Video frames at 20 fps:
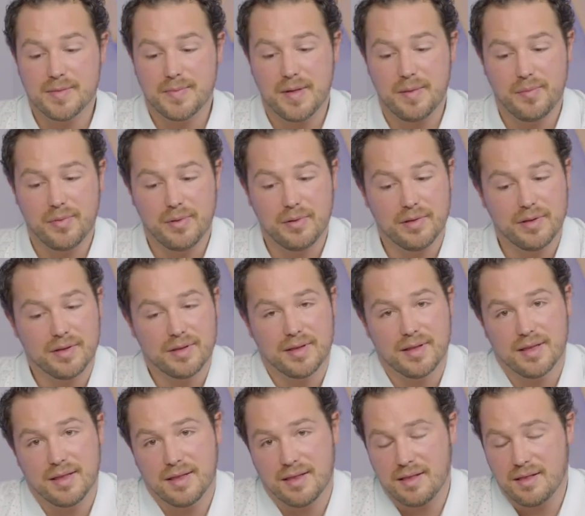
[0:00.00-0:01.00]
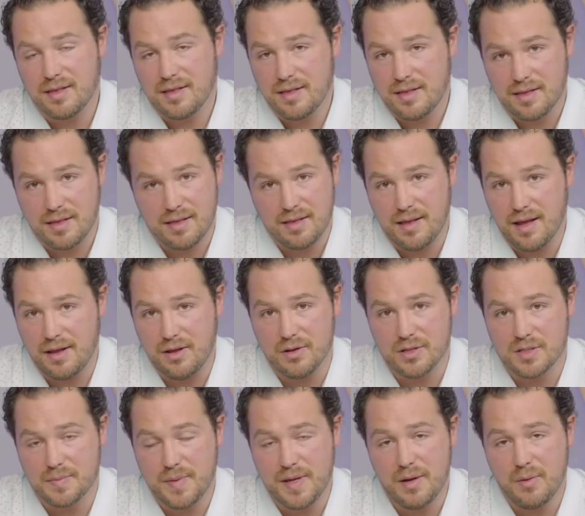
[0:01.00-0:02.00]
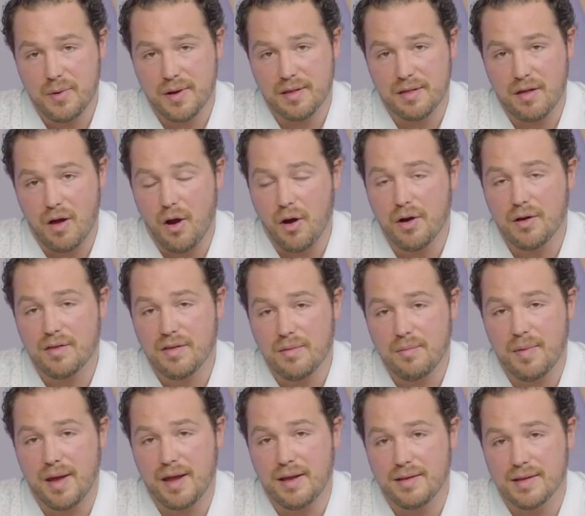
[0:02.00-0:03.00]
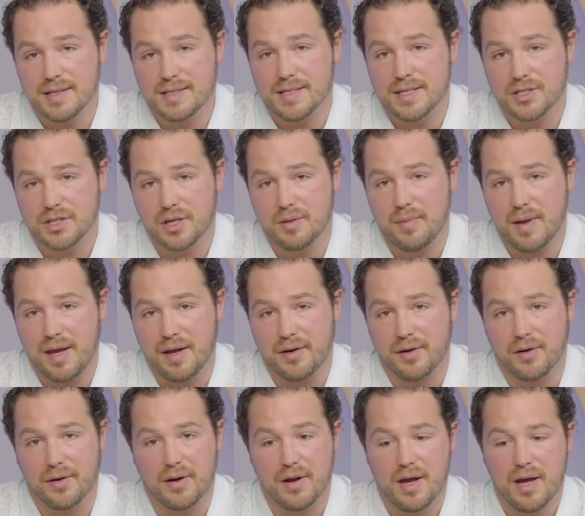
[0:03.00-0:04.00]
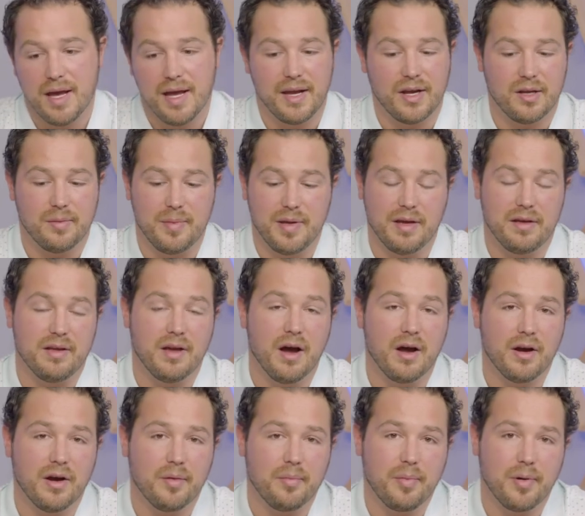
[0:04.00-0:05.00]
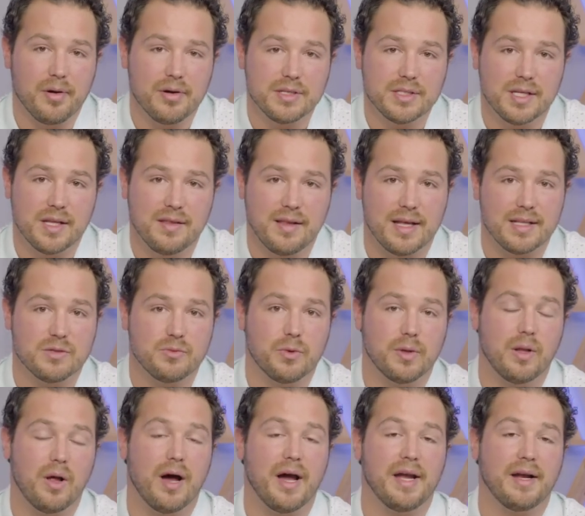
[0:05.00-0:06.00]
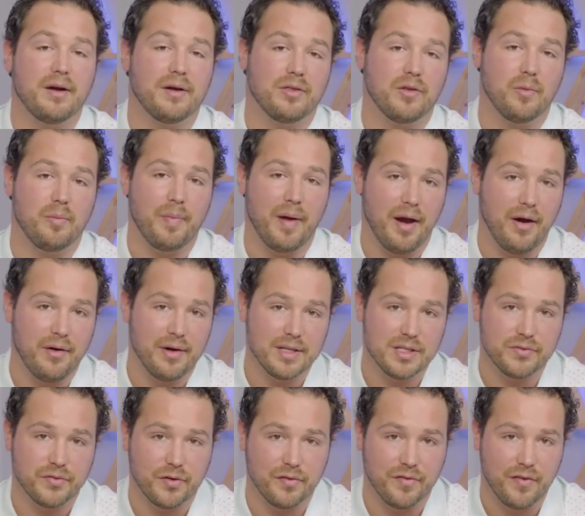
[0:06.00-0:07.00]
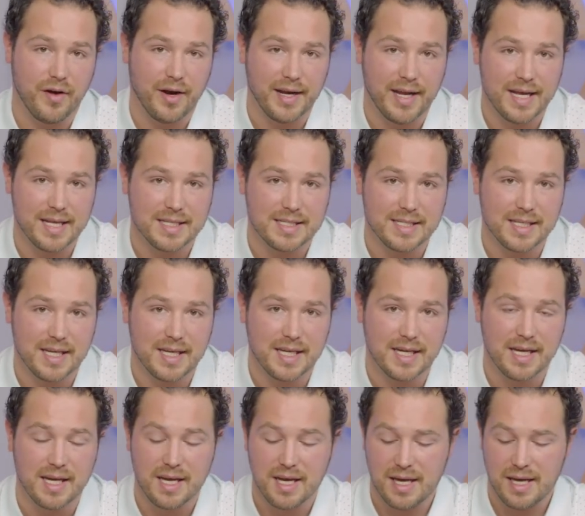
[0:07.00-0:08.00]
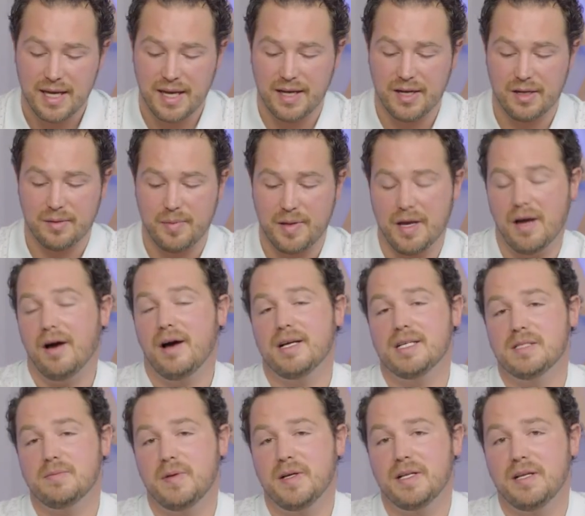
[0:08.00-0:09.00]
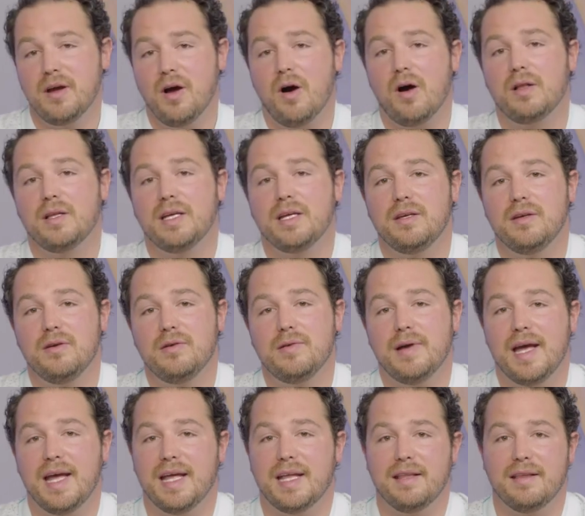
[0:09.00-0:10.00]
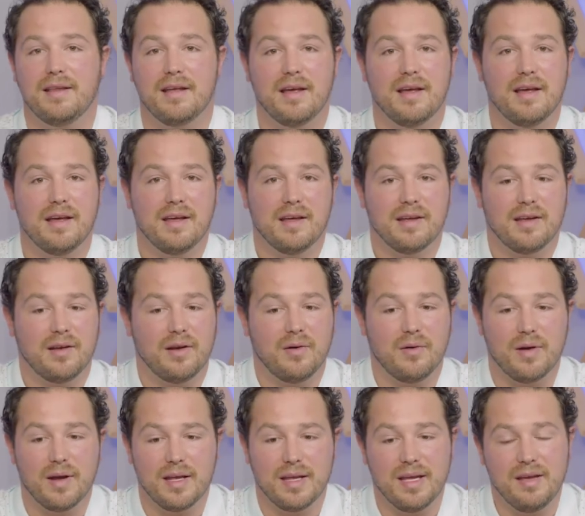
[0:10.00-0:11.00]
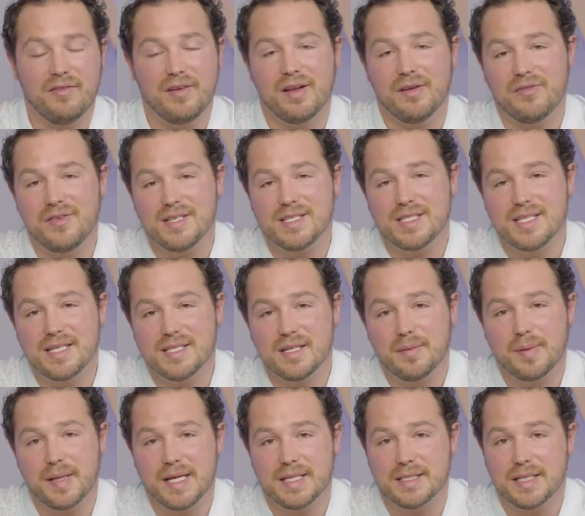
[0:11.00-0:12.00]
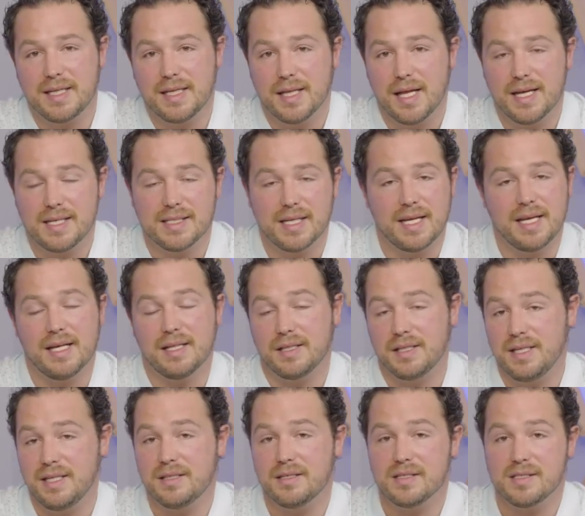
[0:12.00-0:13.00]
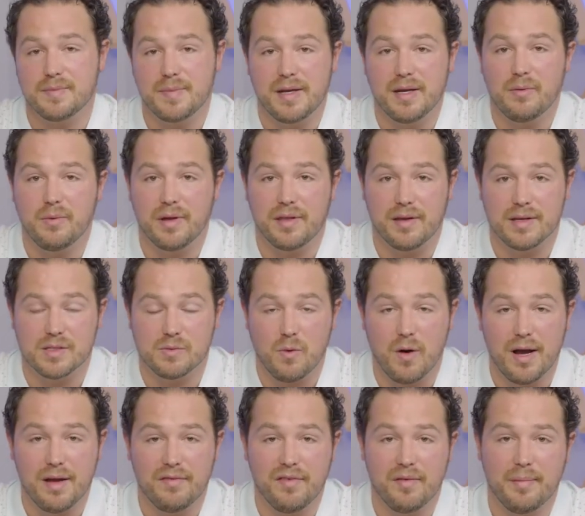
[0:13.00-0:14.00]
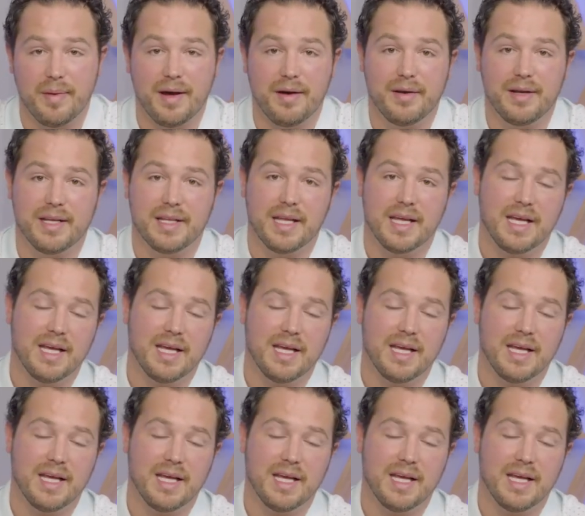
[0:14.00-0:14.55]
people that you speak with aren't the main decision maker. It could be a younger person that's relying on their parents for financing. It could be a husband calling you and you know, even if he sees a place and he likes it, he'll need to speak with his wife about it.